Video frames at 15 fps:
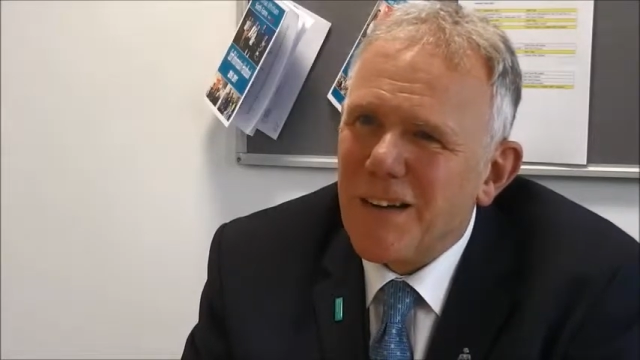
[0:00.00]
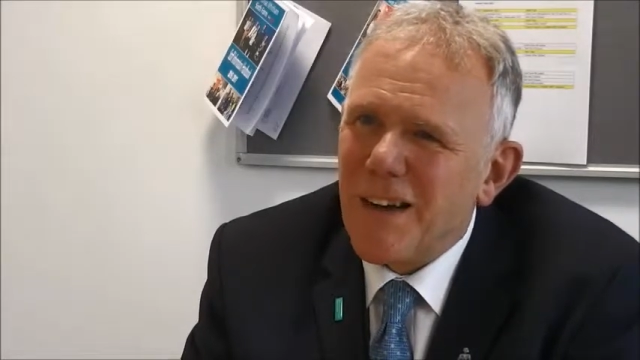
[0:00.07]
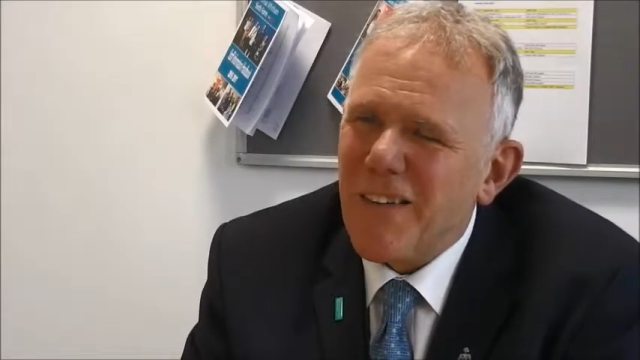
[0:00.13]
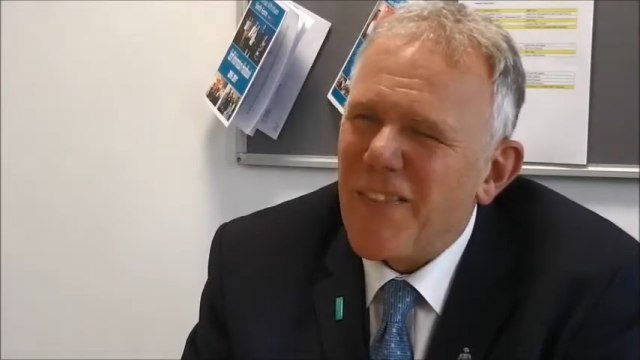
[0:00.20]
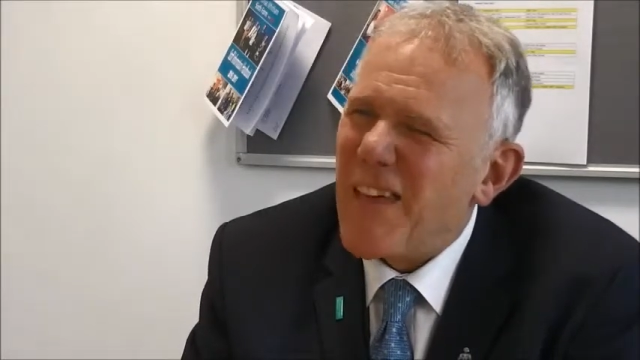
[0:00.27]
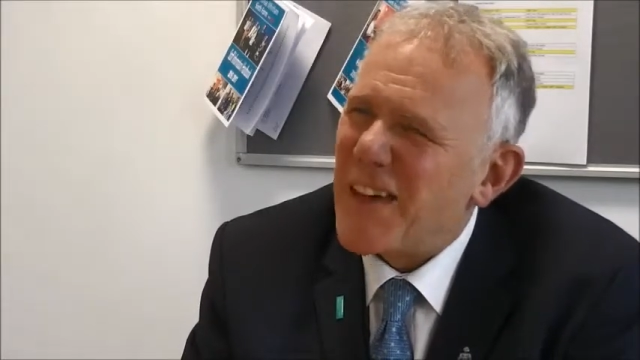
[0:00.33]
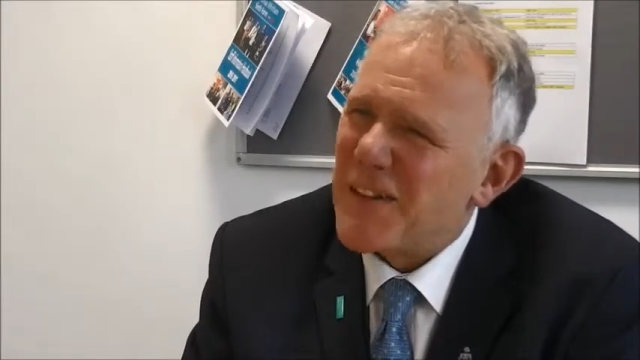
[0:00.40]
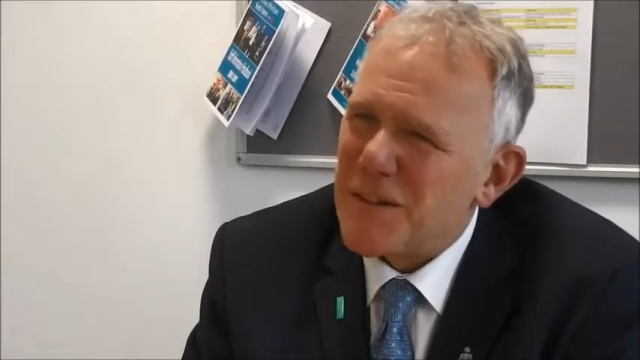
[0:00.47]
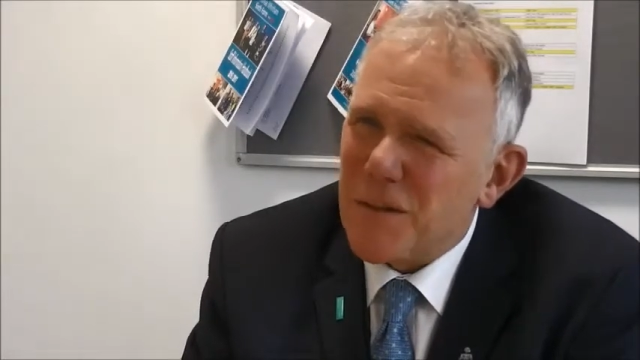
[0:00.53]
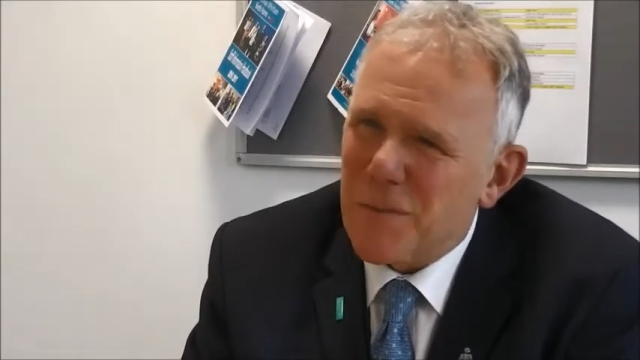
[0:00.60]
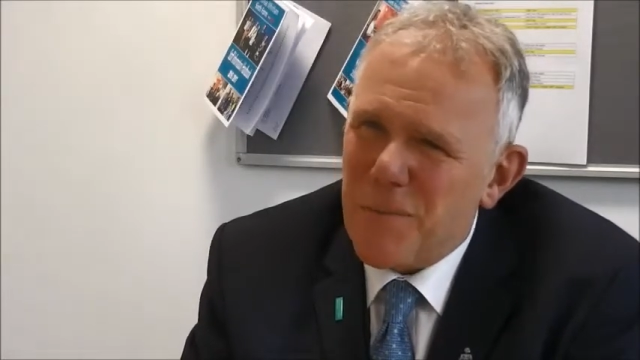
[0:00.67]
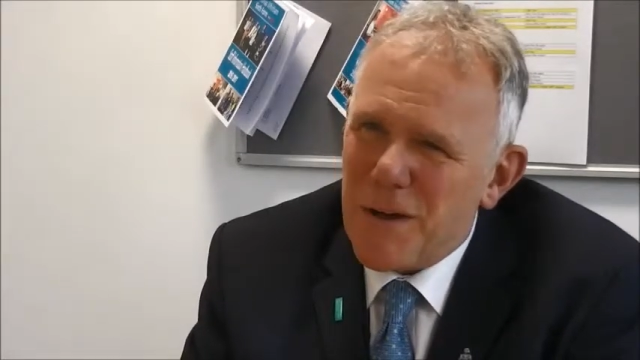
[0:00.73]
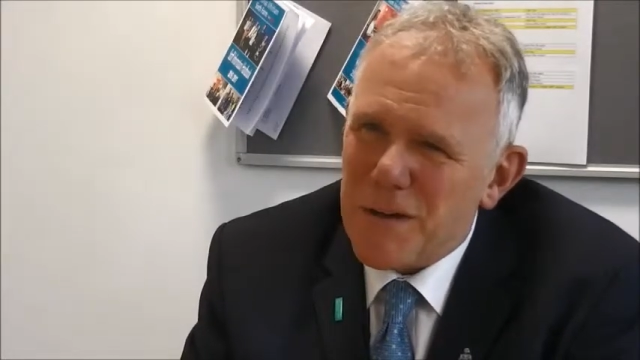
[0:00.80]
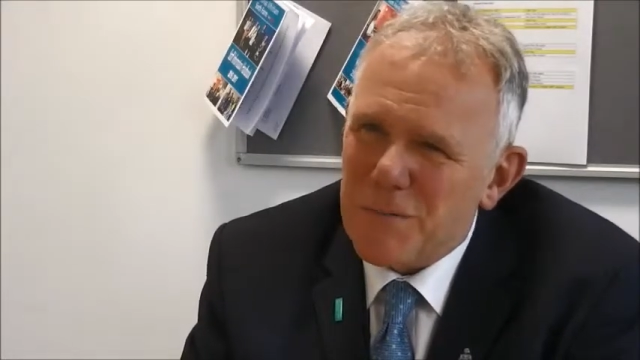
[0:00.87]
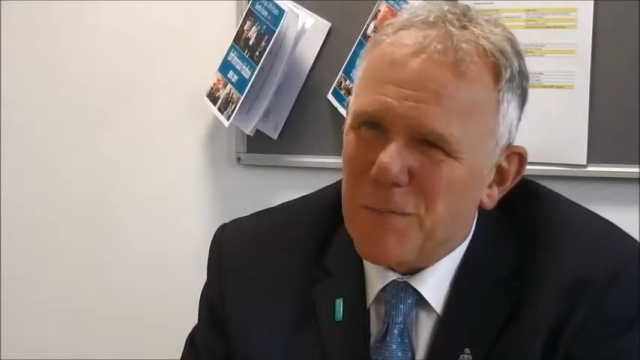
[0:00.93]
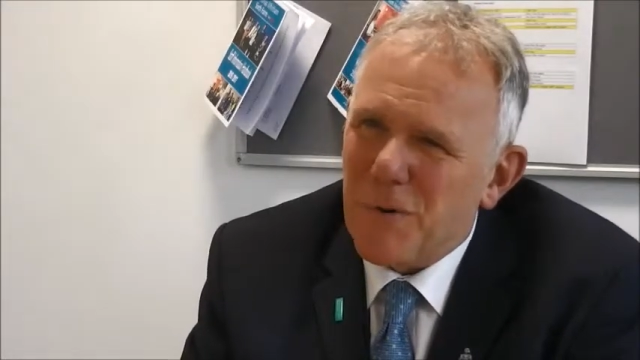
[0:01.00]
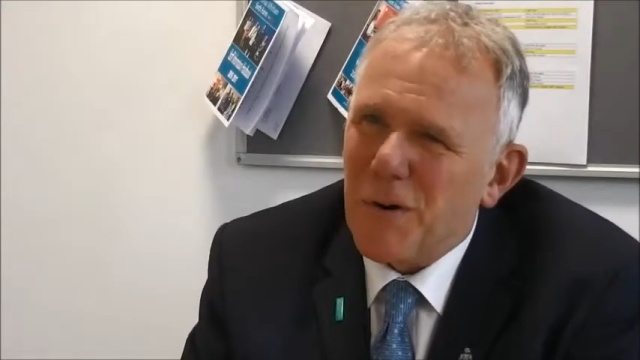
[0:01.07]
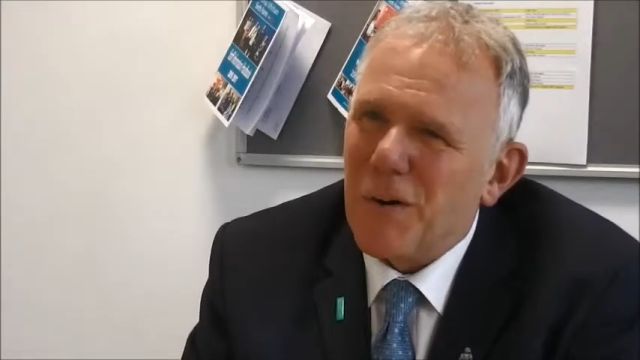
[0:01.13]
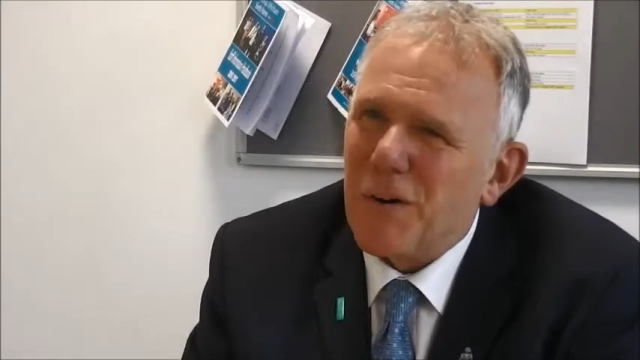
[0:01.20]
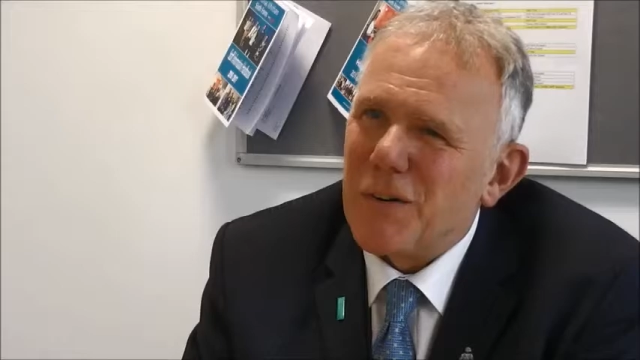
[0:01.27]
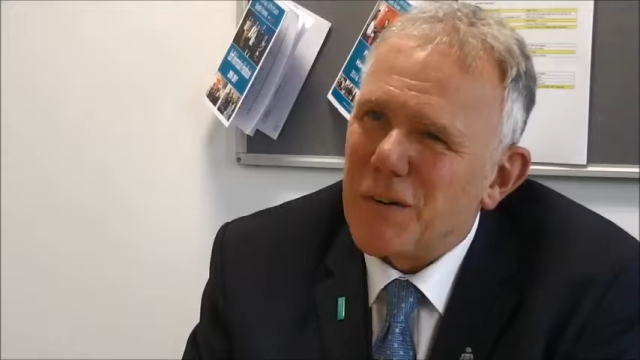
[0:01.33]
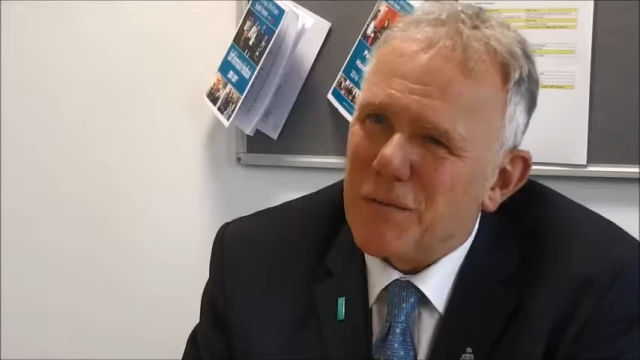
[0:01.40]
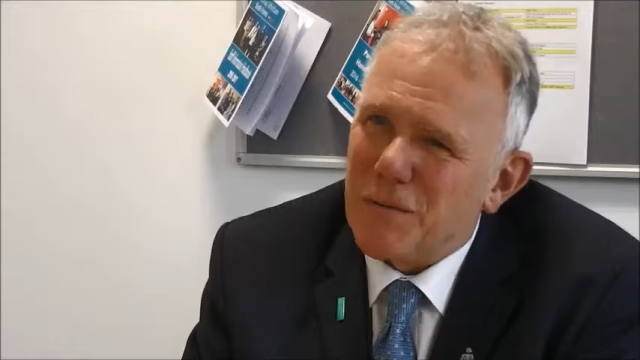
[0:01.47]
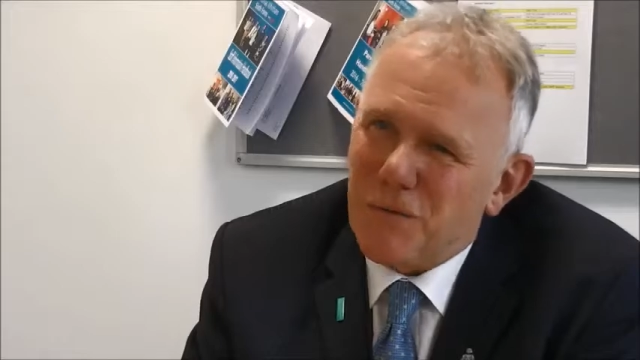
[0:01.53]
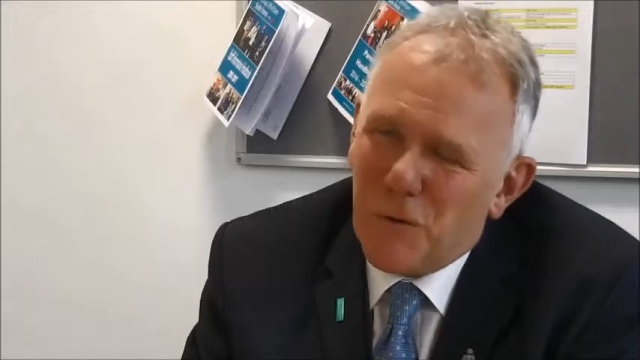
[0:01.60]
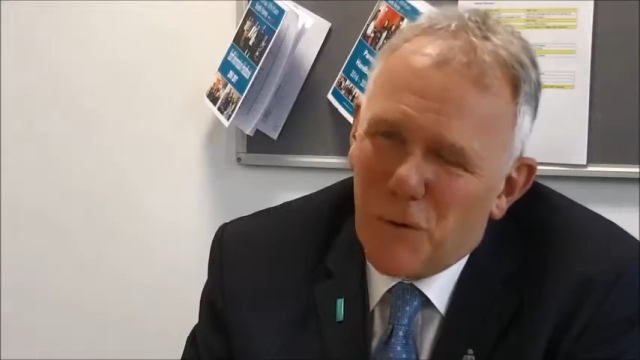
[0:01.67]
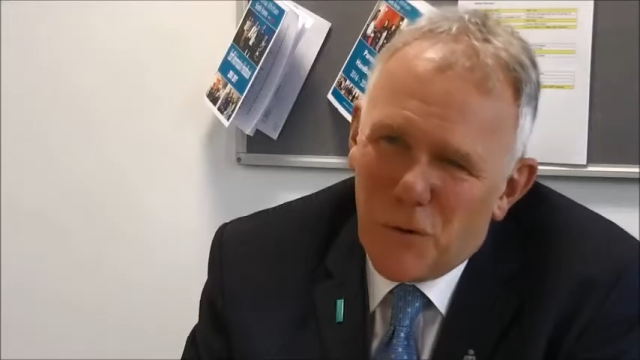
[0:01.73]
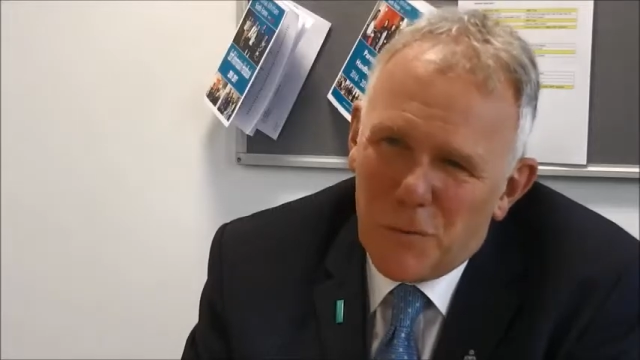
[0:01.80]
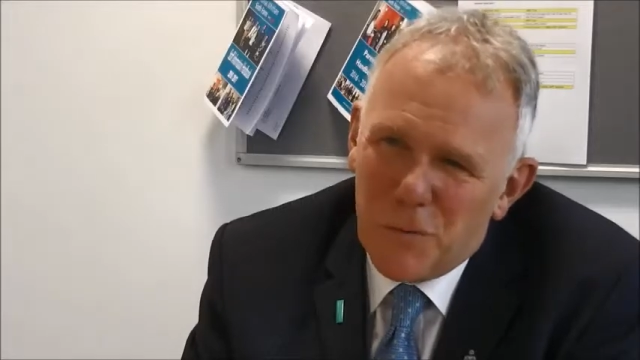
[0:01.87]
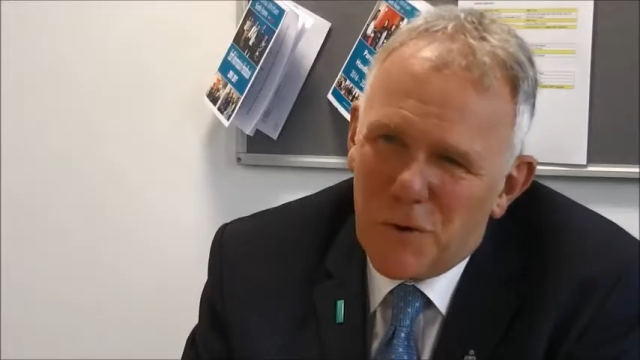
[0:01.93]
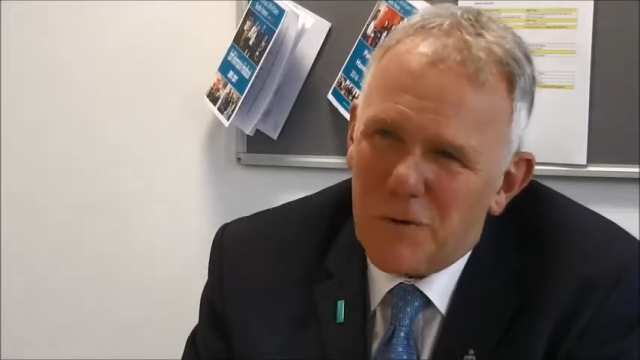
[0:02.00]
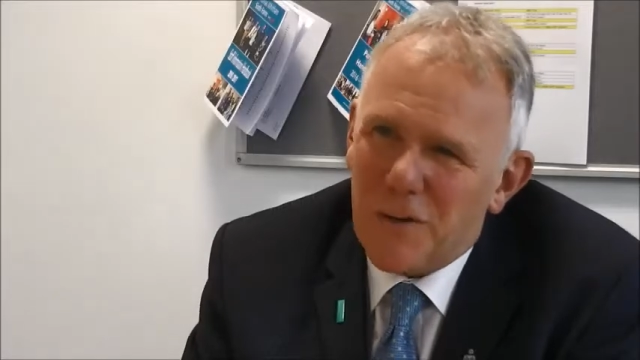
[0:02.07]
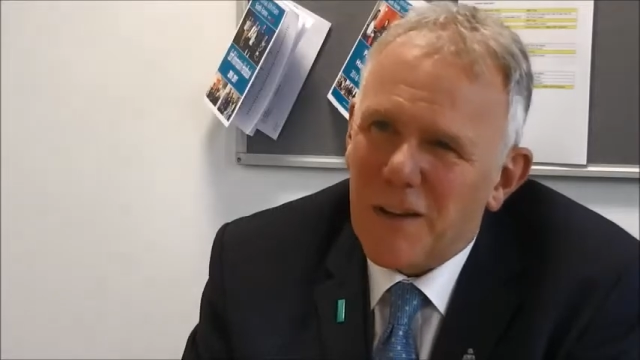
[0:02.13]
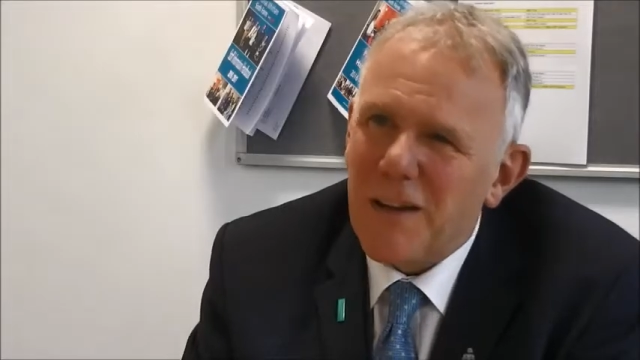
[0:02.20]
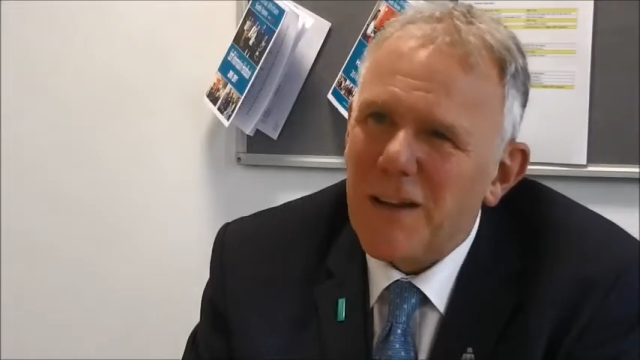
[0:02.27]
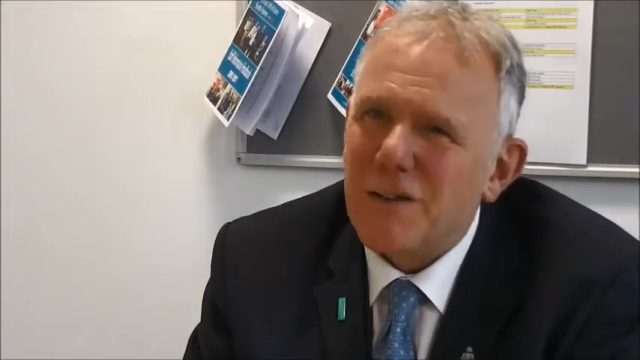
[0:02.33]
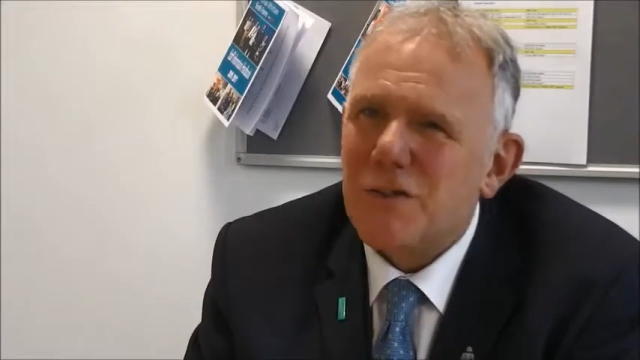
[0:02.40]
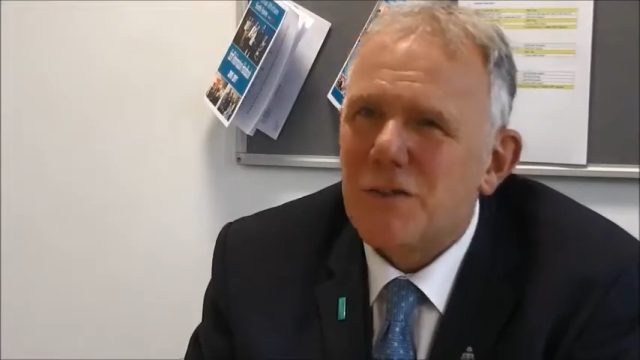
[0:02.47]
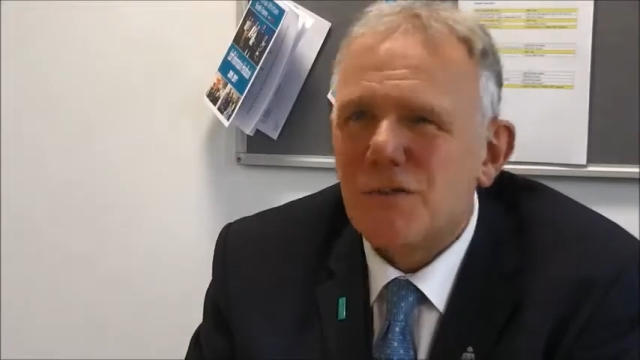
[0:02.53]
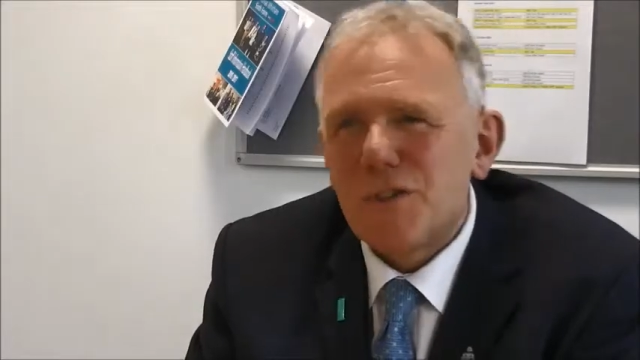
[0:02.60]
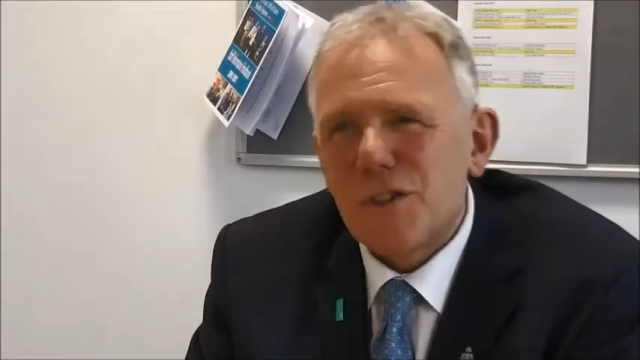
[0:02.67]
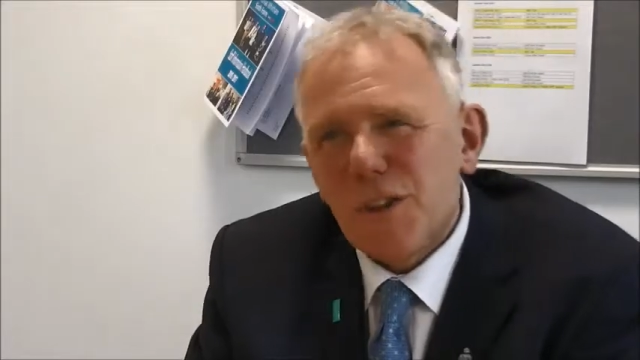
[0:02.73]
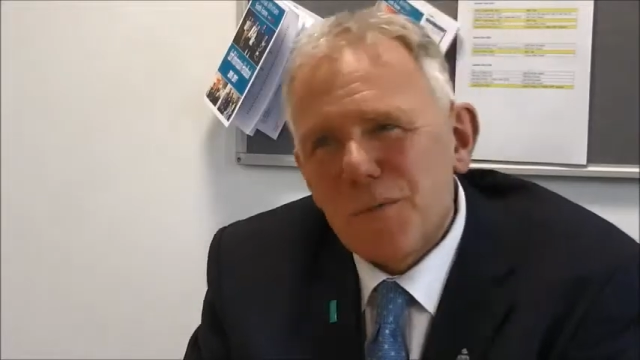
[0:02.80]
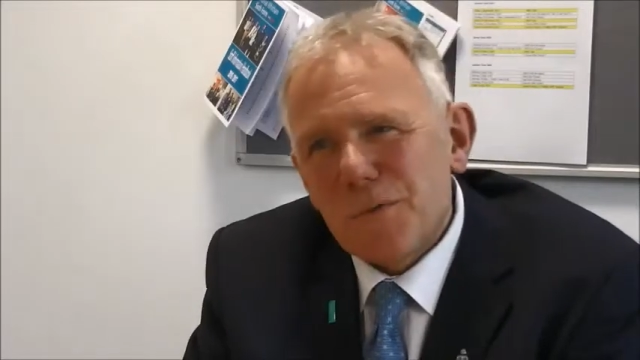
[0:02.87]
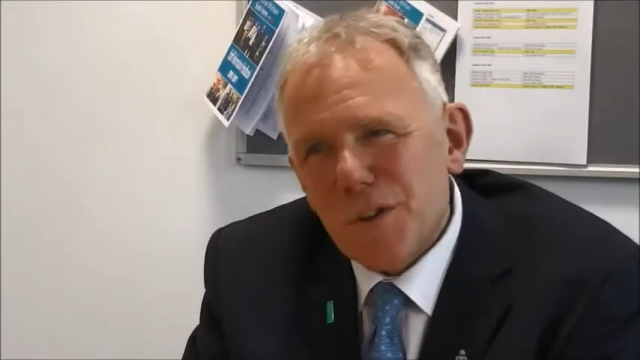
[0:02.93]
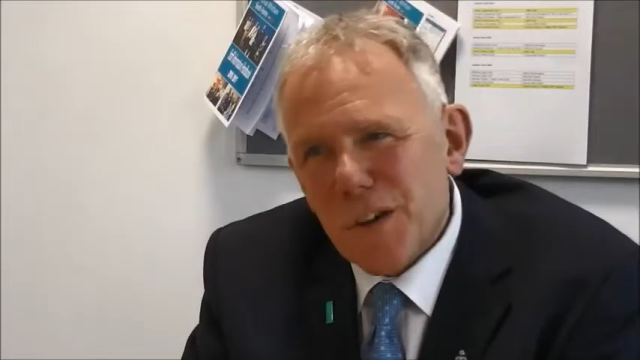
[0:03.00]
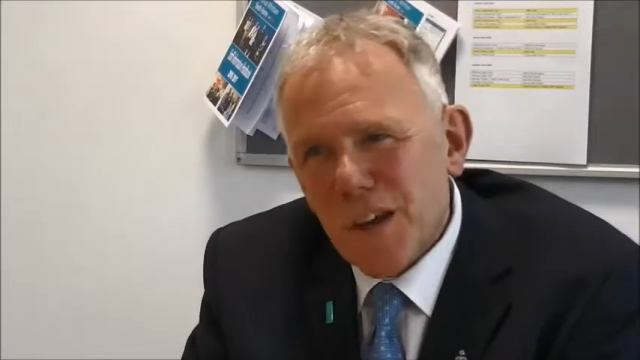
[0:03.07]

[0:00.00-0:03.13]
And that's the best part. You form the relationships,